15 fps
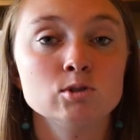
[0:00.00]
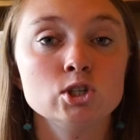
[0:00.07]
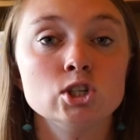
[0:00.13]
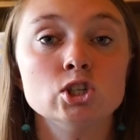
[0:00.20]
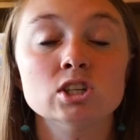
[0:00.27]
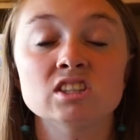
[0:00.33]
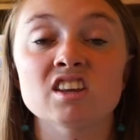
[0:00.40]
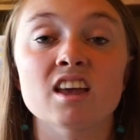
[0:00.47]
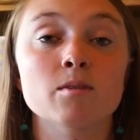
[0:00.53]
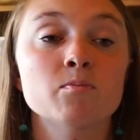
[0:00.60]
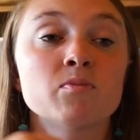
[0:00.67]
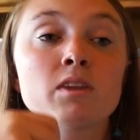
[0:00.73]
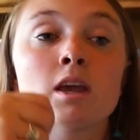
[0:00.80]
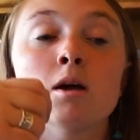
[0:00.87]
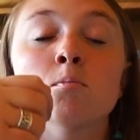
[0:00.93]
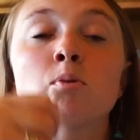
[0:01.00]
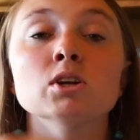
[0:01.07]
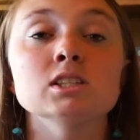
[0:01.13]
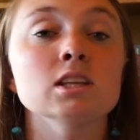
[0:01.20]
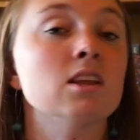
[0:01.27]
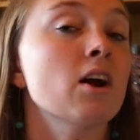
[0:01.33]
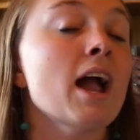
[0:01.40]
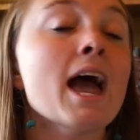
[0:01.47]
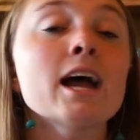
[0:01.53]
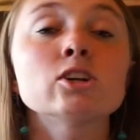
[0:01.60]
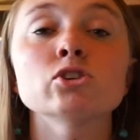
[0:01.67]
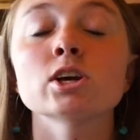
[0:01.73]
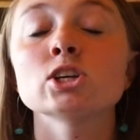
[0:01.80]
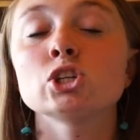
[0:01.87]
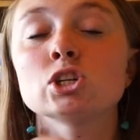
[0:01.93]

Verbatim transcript: She just like puts in their address,